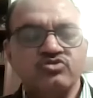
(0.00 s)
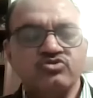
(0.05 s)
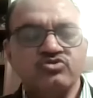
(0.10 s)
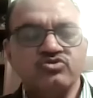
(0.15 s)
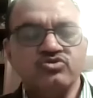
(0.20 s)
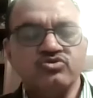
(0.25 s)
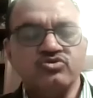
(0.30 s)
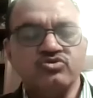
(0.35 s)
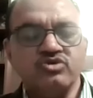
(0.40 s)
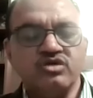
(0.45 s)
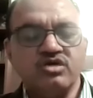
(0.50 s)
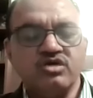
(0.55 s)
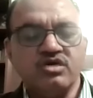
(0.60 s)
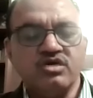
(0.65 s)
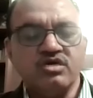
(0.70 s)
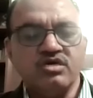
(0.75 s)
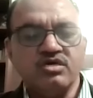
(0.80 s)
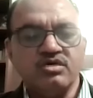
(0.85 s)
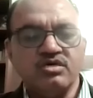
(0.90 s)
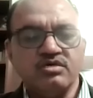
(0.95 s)
so
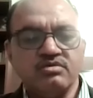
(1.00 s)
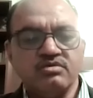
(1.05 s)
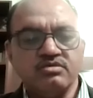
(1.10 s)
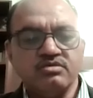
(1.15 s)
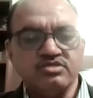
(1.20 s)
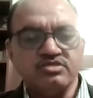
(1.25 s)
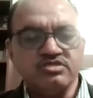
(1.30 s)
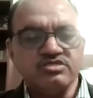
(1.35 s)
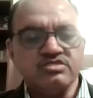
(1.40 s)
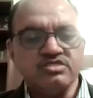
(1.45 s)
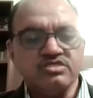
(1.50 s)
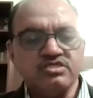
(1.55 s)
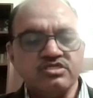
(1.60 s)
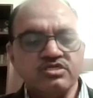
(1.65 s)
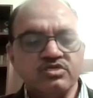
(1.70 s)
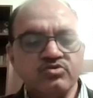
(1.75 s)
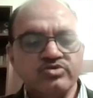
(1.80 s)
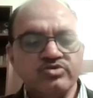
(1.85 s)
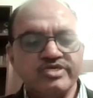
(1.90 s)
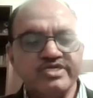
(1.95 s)
uh, this is an
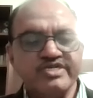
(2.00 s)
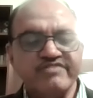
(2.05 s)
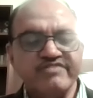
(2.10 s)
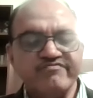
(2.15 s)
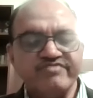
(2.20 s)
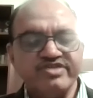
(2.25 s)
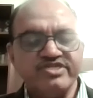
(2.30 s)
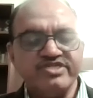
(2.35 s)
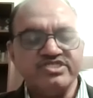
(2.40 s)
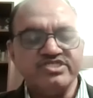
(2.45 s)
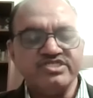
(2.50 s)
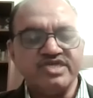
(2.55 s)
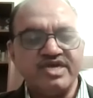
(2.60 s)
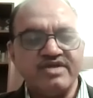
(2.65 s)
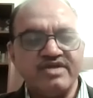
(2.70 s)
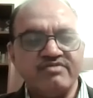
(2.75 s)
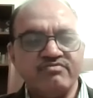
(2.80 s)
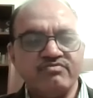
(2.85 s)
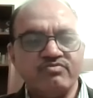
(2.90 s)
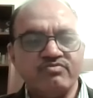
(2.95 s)
including definition
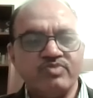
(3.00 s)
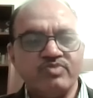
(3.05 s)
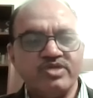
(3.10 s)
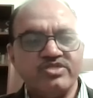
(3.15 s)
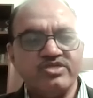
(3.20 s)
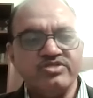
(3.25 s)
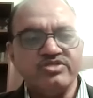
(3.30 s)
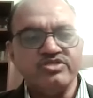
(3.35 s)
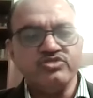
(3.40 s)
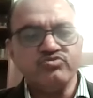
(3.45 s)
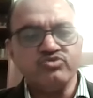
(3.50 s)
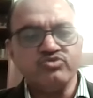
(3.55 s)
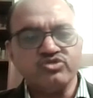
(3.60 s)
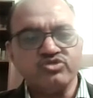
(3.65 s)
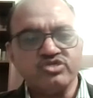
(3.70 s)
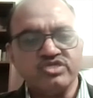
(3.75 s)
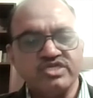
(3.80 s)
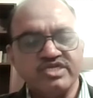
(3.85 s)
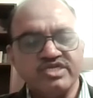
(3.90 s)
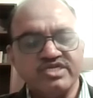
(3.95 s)
and whether this was
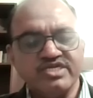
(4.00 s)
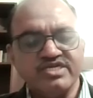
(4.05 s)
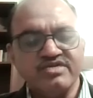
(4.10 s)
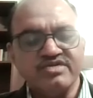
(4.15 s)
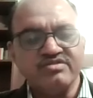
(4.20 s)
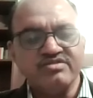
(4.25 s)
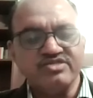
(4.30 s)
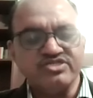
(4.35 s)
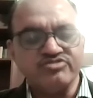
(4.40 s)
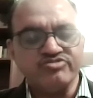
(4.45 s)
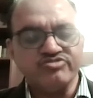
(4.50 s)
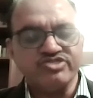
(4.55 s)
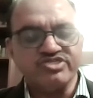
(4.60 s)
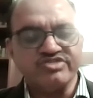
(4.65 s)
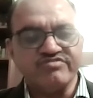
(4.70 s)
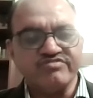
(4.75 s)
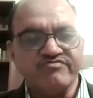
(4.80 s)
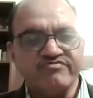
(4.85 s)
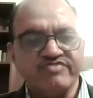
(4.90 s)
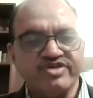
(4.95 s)
creating a
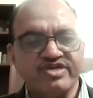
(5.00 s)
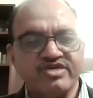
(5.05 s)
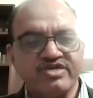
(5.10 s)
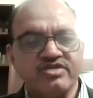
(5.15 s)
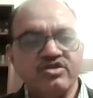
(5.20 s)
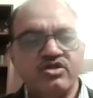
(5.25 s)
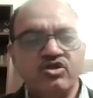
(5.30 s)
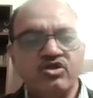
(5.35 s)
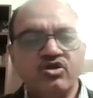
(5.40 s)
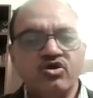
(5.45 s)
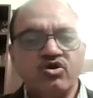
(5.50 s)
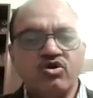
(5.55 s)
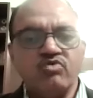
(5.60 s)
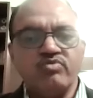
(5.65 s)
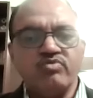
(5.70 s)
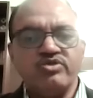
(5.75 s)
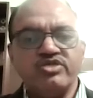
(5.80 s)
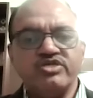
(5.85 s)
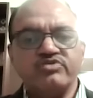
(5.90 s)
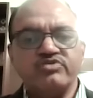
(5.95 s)
restrictive effect or
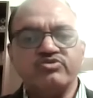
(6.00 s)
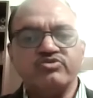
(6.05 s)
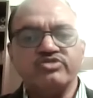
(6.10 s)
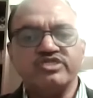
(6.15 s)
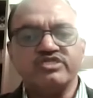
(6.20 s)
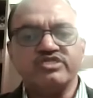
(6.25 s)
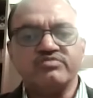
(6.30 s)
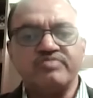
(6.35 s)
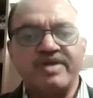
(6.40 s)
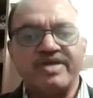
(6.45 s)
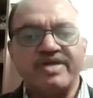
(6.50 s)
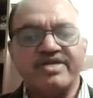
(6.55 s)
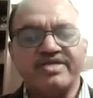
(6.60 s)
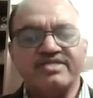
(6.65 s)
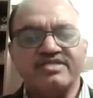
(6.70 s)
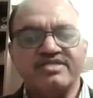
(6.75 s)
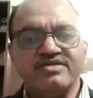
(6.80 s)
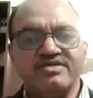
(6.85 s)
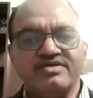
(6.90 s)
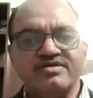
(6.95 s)
whether it was expanding
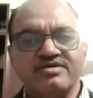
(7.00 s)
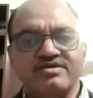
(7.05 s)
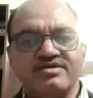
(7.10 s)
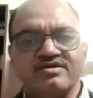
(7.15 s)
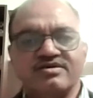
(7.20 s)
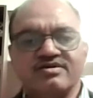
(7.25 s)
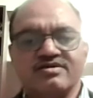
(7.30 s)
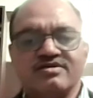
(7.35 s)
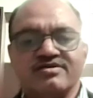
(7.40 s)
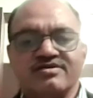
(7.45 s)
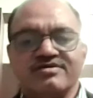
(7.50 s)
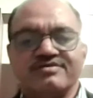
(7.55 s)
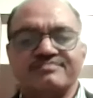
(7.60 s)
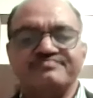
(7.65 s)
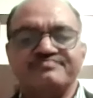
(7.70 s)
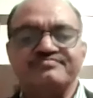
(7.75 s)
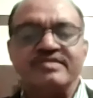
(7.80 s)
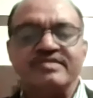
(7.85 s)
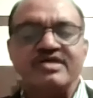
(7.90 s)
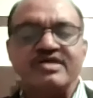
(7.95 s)
the, uh,
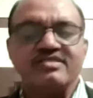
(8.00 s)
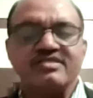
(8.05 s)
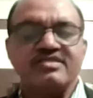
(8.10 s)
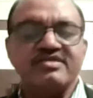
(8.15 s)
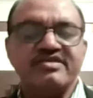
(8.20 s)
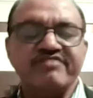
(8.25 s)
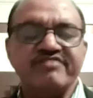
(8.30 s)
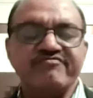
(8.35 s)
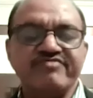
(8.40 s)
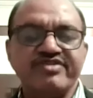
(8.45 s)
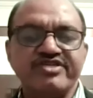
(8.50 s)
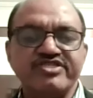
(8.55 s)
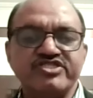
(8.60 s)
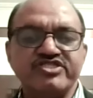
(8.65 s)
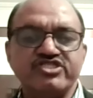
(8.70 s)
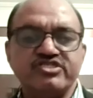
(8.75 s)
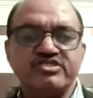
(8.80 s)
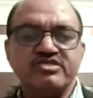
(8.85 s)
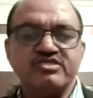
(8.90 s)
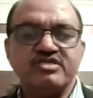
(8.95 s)
the
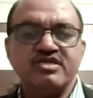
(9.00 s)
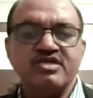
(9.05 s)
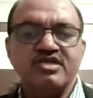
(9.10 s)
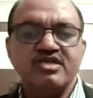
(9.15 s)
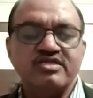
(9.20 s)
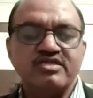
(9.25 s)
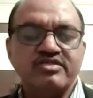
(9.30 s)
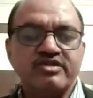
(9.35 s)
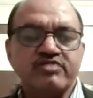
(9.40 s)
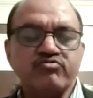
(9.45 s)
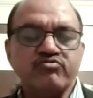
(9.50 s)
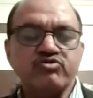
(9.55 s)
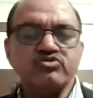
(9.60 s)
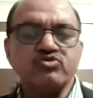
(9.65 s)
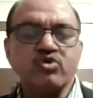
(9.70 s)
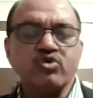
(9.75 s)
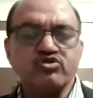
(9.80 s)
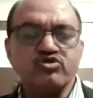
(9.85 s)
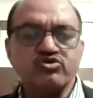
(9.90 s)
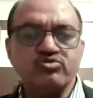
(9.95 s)
definition that was
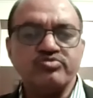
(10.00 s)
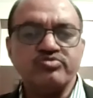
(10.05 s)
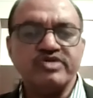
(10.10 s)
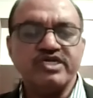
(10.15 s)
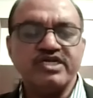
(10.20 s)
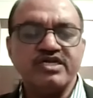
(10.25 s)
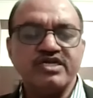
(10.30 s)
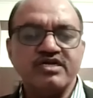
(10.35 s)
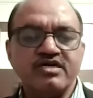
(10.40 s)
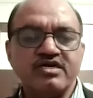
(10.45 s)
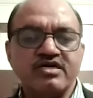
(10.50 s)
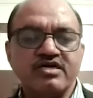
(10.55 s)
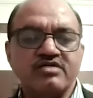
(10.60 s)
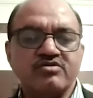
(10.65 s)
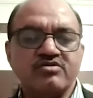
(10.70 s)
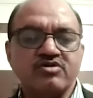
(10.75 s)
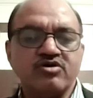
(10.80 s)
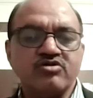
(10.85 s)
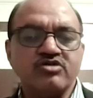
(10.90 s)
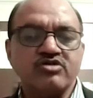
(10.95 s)
also being uh,
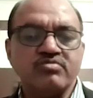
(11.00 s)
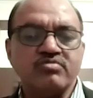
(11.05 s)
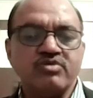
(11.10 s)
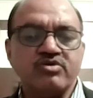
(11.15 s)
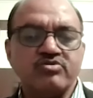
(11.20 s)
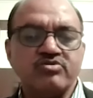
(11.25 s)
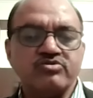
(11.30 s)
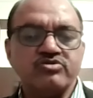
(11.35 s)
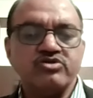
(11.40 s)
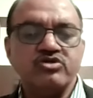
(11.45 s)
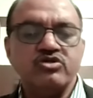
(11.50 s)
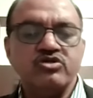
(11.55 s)
talked about.